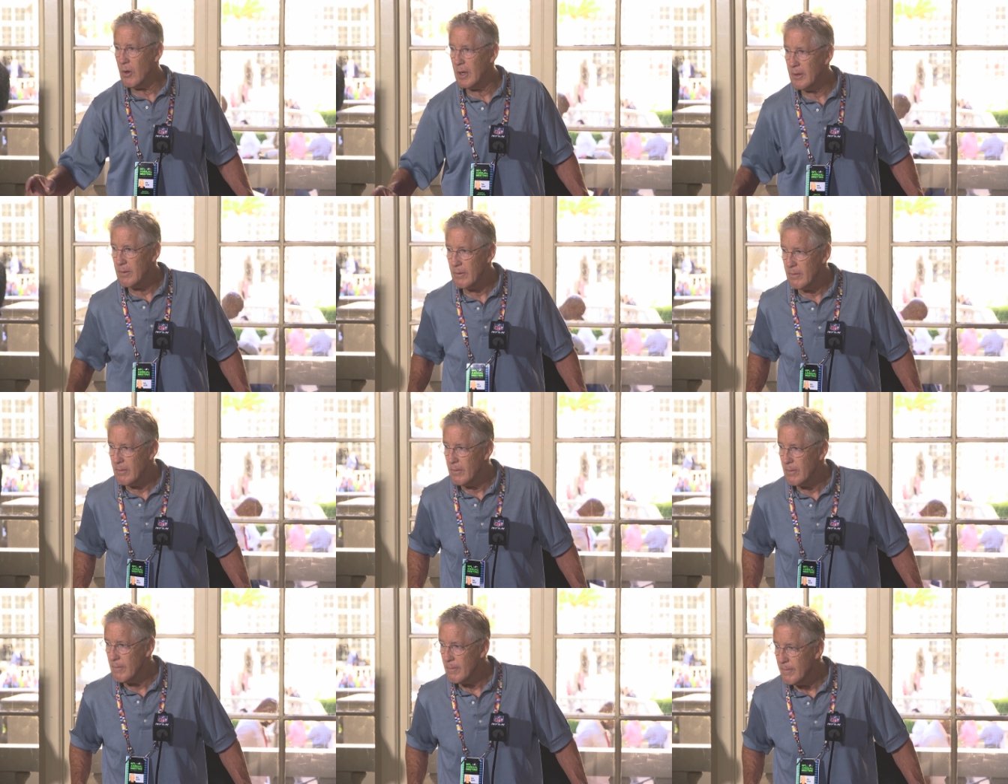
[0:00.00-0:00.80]
oh,
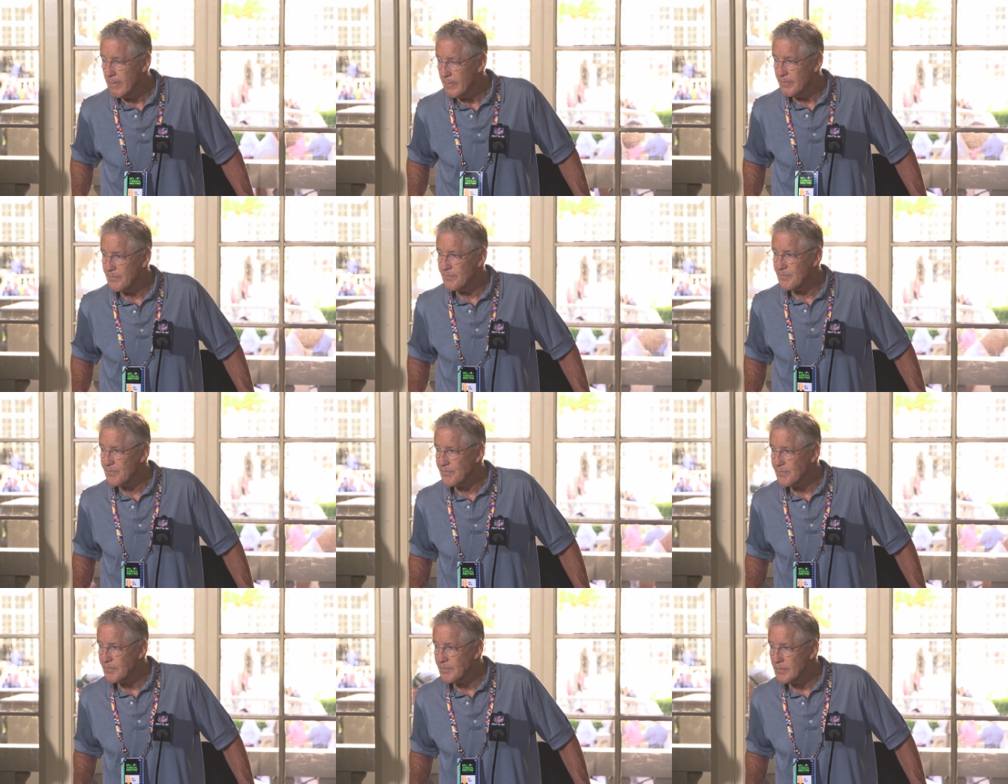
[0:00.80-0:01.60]
yeah. Where are
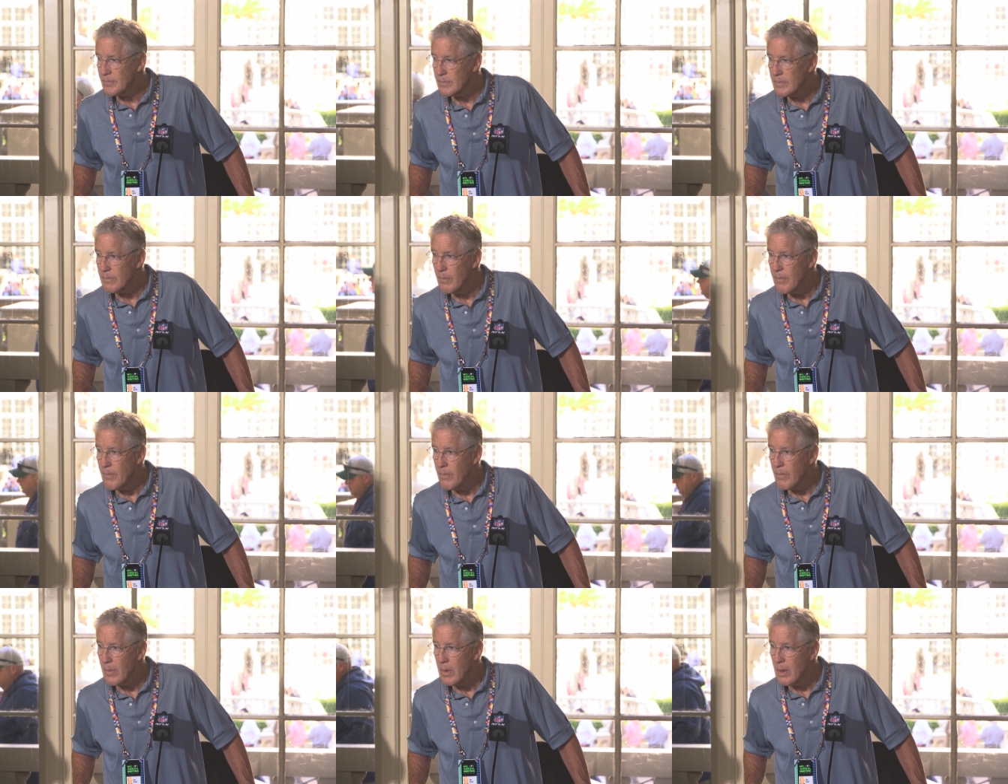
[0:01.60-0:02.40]
Jamal and Quandre
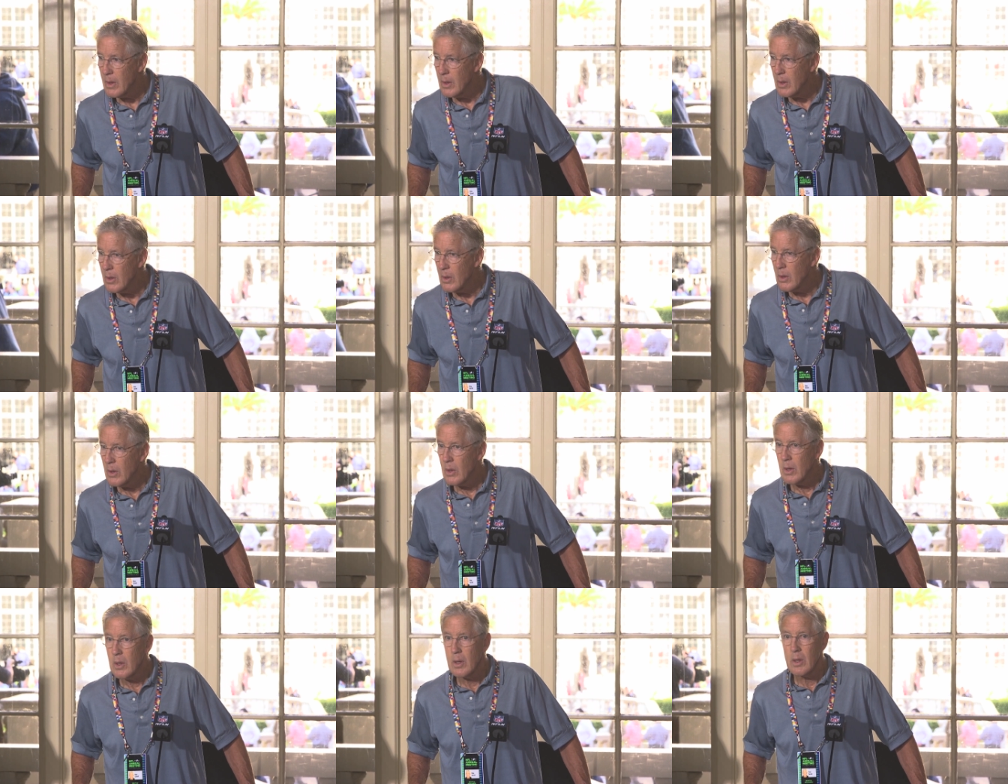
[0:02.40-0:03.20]
and their recovery right
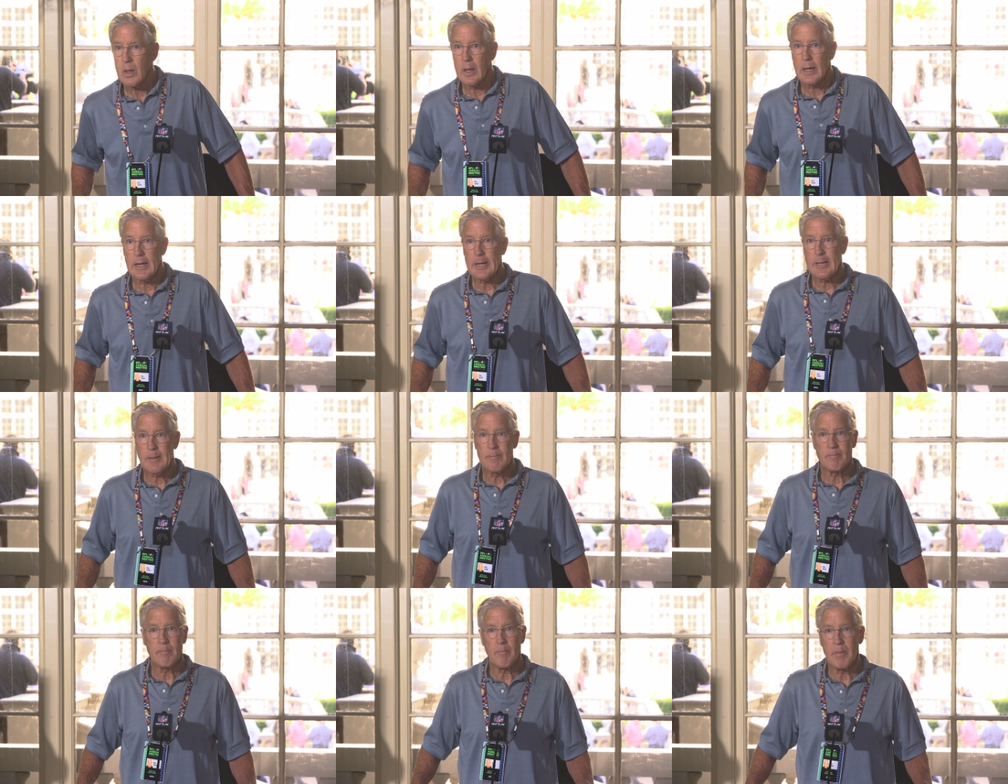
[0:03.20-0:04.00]
now?
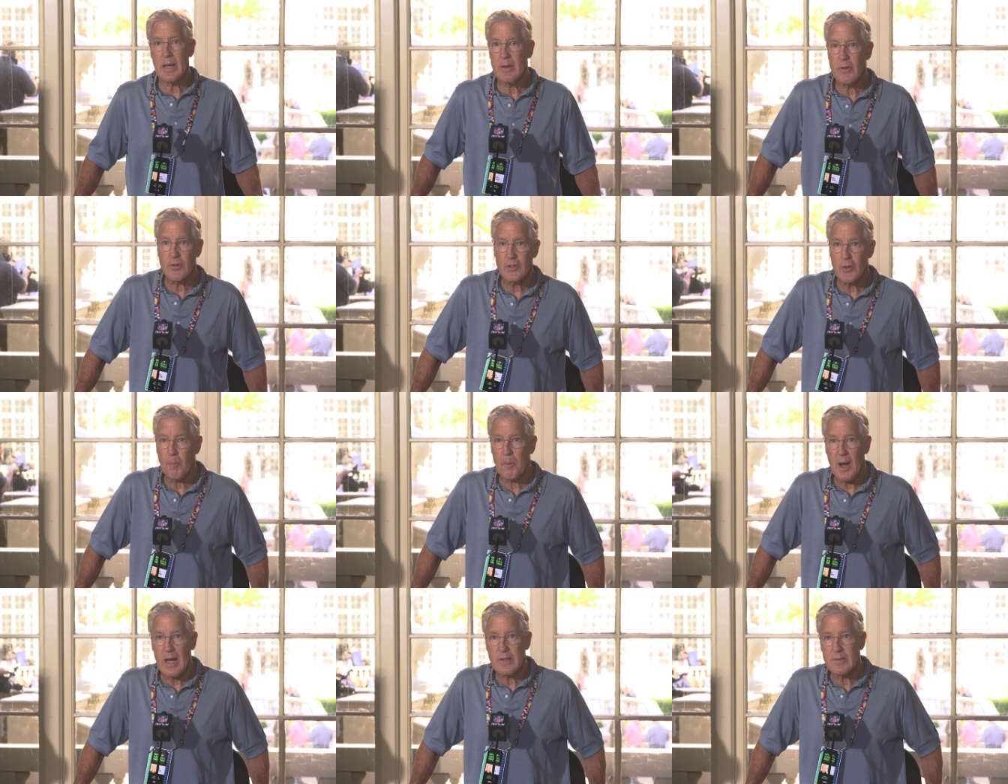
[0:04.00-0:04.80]
Um, man, they're so
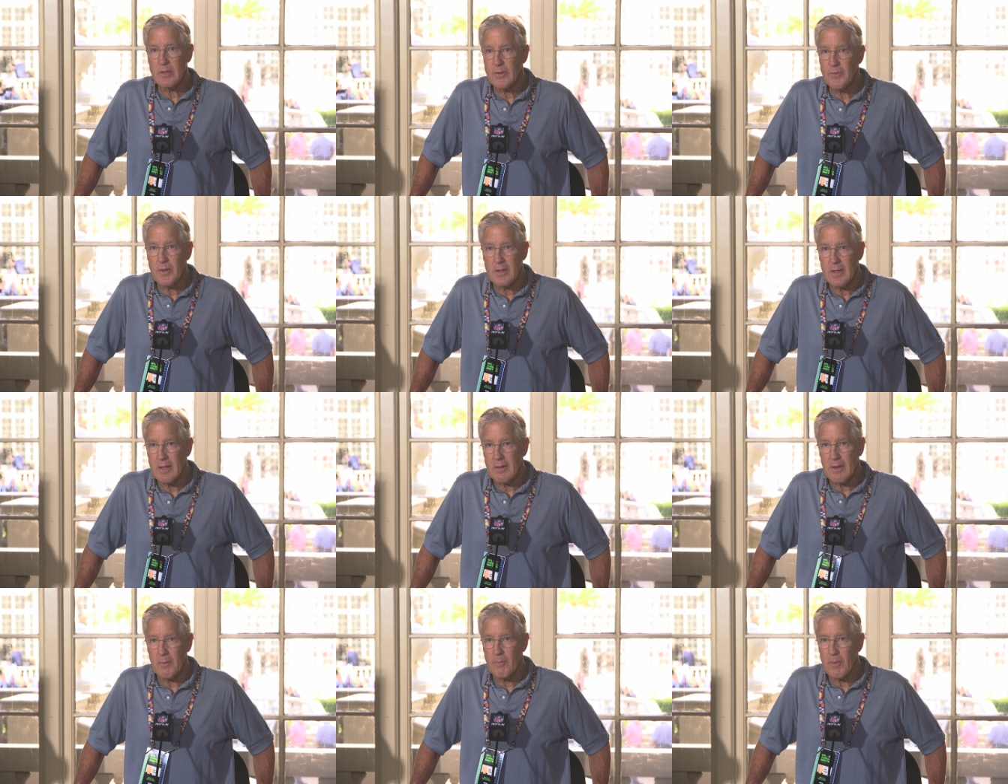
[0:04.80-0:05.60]
positive that they,
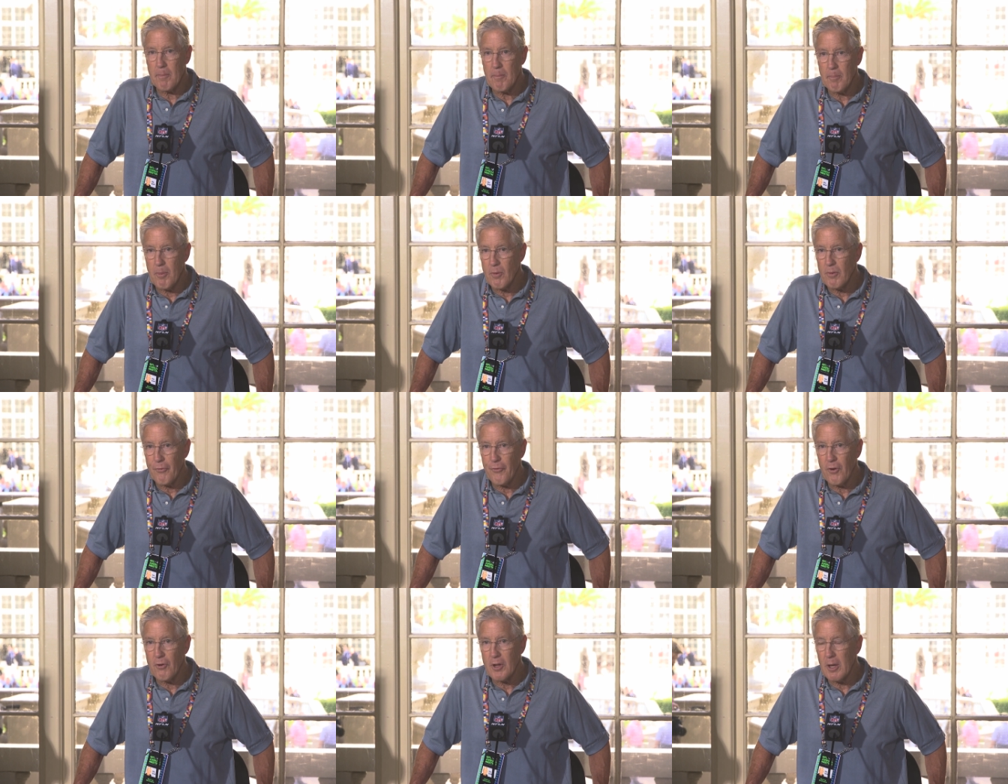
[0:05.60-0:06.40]
they, they, burn the
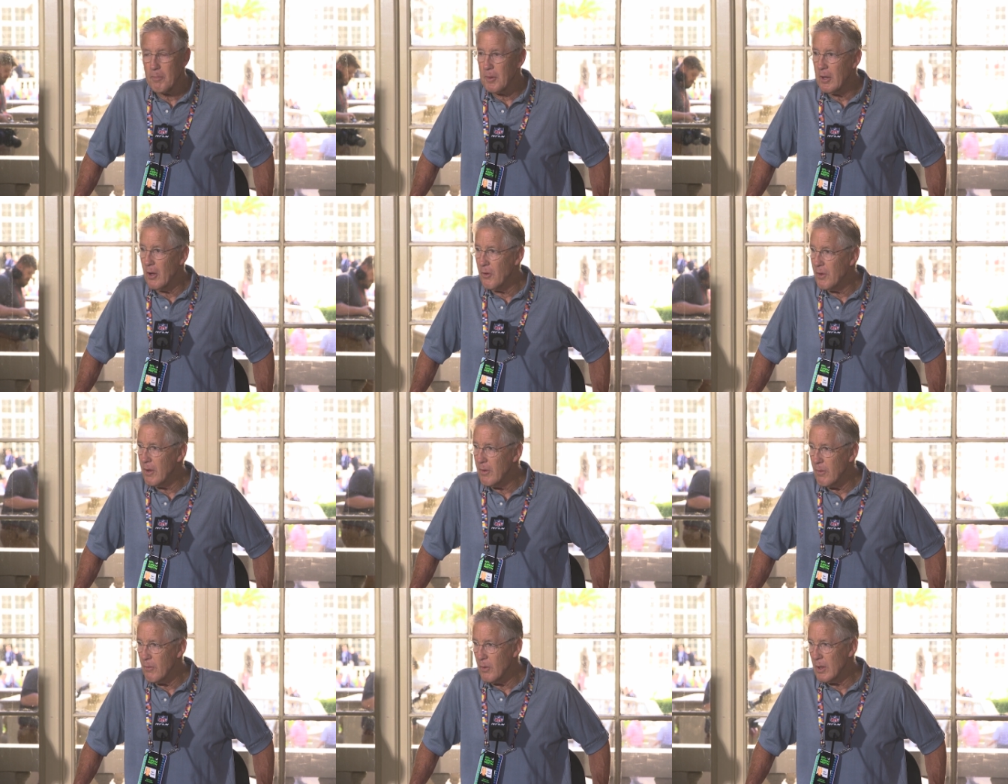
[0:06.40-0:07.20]
phone up. You know, they,
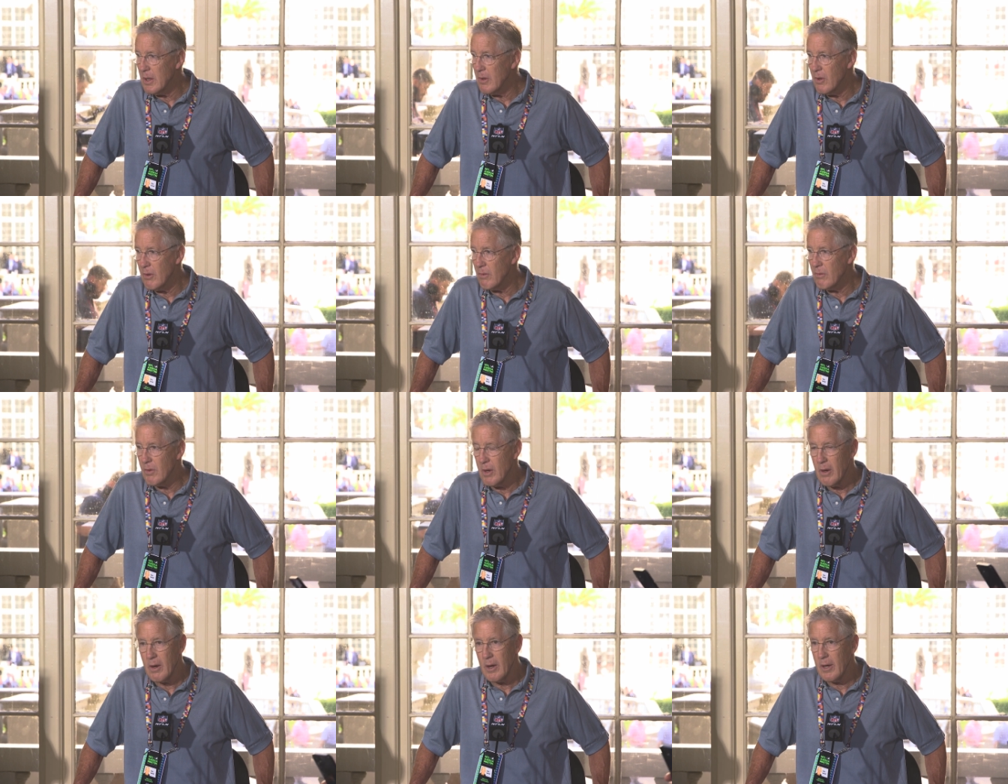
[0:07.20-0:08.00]
they really they're,
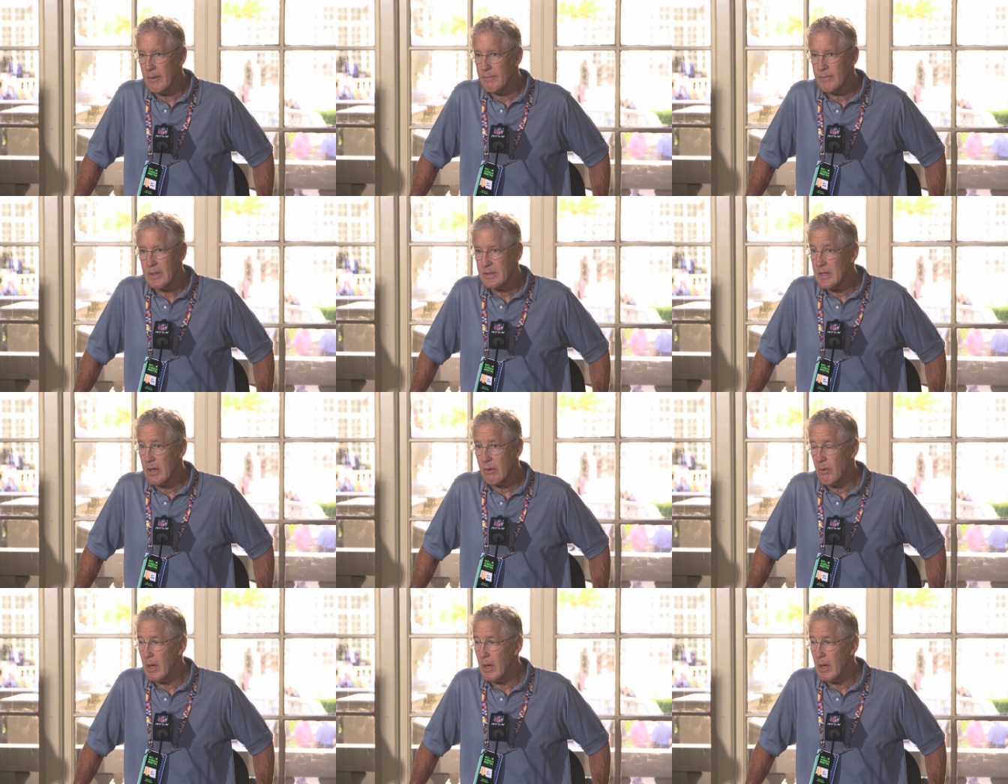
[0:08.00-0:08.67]
they're um, they sound